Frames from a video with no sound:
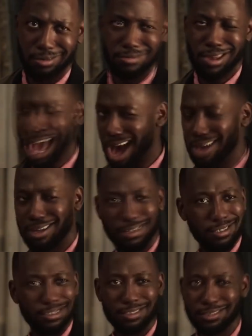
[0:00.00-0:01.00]
Nah,
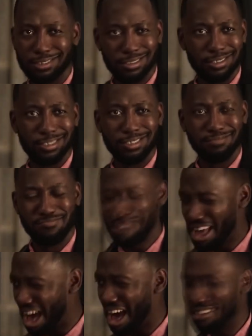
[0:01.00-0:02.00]

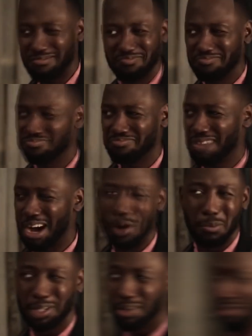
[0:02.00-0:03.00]
I don't believe